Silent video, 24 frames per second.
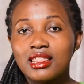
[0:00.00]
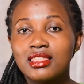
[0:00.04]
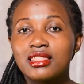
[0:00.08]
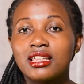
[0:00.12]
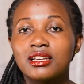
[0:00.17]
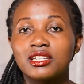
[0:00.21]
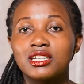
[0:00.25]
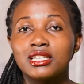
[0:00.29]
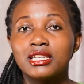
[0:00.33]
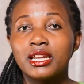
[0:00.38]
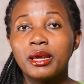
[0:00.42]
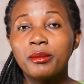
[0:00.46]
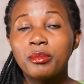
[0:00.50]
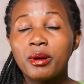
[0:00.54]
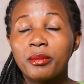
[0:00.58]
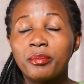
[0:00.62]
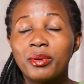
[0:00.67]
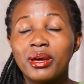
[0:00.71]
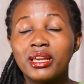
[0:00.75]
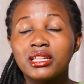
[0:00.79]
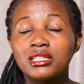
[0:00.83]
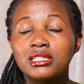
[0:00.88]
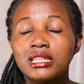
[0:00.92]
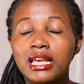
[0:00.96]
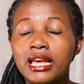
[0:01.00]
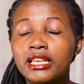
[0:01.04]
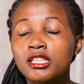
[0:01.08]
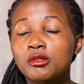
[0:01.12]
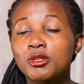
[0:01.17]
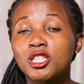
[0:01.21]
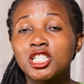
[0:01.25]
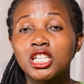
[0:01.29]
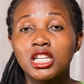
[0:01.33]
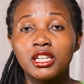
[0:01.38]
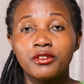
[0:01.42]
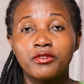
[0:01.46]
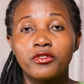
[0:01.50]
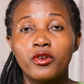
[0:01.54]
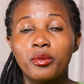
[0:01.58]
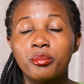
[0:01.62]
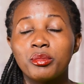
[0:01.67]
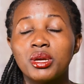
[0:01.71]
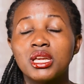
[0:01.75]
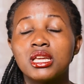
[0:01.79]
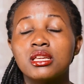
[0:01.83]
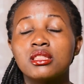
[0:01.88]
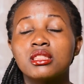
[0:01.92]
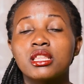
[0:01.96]
The labor pains, especially for
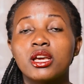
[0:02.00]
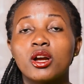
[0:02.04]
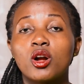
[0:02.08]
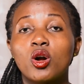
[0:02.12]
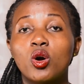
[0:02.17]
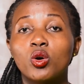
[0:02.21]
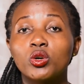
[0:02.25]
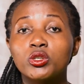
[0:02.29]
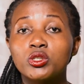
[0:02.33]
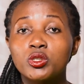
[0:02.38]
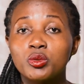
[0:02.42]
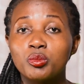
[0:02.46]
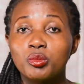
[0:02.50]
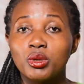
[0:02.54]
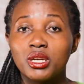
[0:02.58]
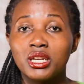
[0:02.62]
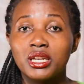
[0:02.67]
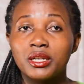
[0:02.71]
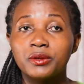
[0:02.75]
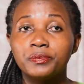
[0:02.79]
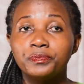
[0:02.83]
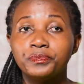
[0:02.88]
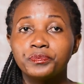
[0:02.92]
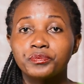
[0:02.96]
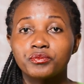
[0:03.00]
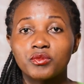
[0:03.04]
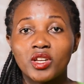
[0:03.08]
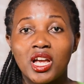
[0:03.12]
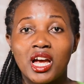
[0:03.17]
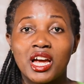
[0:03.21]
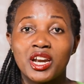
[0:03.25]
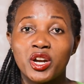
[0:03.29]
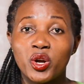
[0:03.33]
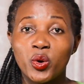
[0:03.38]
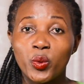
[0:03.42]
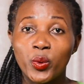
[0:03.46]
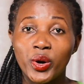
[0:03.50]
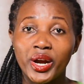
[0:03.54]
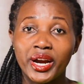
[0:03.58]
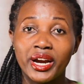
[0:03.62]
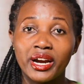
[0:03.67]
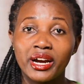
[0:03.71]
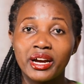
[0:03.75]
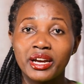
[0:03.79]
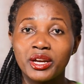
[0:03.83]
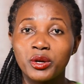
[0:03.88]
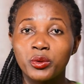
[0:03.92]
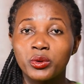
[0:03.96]
me, they caught me
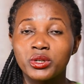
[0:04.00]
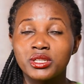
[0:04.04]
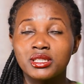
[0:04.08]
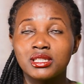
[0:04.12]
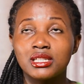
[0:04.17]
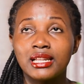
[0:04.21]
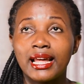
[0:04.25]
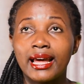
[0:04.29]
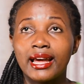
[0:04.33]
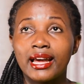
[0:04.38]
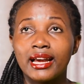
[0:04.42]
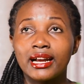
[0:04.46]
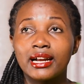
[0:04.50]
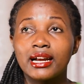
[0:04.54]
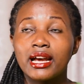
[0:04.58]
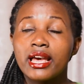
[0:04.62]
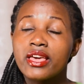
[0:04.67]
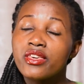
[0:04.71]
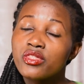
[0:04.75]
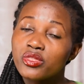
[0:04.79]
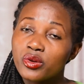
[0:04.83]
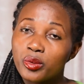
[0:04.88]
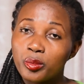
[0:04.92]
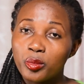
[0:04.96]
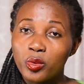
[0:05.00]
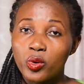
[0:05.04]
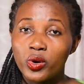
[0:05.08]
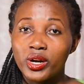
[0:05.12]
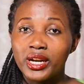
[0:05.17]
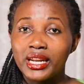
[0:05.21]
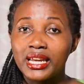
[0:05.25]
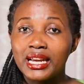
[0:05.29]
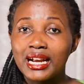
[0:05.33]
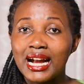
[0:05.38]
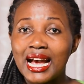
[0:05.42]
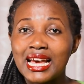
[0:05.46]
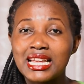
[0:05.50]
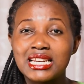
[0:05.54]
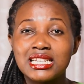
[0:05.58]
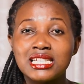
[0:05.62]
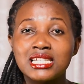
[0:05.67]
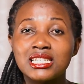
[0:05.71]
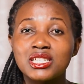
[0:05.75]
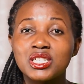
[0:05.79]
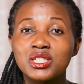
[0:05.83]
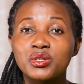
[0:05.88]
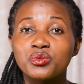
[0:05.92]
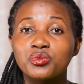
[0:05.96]
unaware. It was like in the morning. I
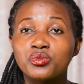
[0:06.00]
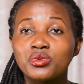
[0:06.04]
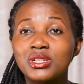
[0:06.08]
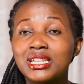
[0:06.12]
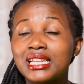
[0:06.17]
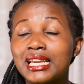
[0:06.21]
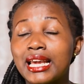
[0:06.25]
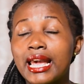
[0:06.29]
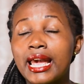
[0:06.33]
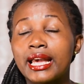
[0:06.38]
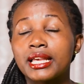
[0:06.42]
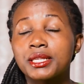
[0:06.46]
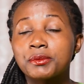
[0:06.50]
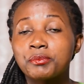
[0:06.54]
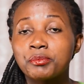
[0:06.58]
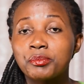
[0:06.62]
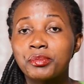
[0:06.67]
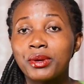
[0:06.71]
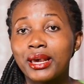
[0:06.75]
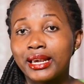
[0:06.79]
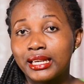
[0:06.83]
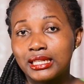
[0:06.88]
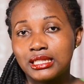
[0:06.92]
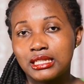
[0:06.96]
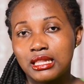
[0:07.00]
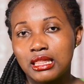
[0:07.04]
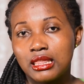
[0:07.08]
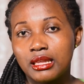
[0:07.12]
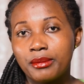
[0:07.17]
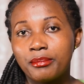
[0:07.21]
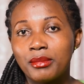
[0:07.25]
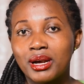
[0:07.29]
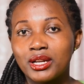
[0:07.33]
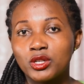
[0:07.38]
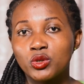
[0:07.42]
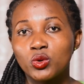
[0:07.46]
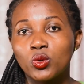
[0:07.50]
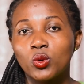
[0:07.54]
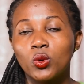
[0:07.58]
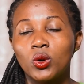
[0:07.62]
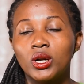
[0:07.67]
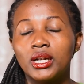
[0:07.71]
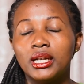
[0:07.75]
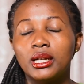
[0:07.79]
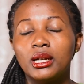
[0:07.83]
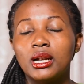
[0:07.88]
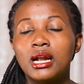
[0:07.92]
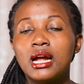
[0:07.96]
didn't really expect them at
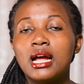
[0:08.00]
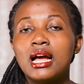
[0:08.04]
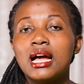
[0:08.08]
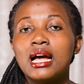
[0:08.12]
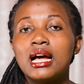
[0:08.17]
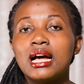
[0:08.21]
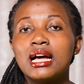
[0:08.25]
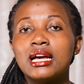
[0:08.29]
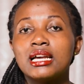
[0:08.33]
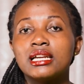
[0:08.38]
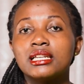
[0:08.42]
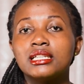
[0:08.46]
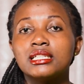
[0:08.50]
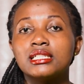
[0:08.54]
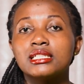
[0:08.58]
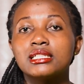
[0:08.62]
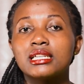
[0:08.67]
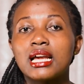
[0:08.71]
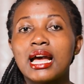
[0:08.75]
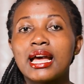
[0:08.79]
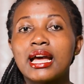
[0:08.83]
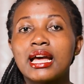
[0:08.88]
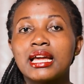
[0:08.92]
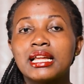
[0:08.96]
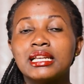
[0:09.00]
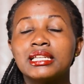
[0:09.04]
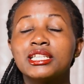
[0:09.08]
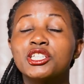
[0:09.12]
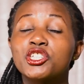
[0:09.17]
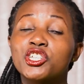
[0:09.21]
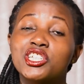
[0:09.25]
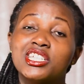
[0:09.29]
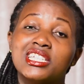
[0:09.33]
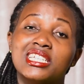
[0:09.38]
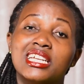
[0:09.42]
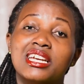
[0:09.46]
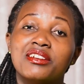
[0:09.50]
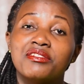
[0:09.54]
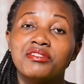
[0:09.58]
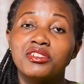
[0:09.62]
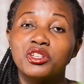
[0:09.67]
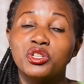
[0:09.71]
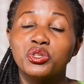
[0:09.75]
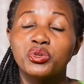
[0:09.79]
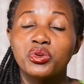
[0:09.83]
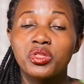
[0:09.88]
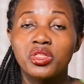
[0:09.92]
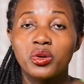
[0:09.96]
all, and I literally didn't
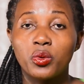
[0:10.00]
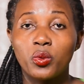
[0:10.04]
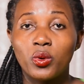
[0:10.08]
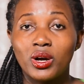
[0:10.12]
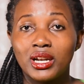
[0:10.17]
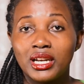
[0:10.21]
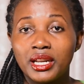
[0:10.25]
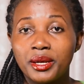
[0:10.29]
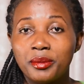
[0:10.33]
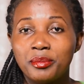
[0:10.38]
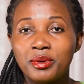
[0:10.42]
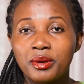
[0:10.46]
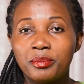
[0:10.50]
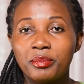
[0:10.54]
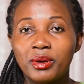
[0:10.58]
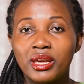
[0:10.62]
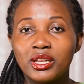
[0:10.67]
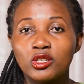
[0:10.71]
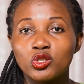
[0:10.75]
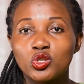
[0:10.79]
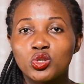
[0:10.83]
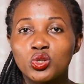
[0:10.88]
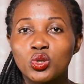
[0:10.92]
even know there were labor pains.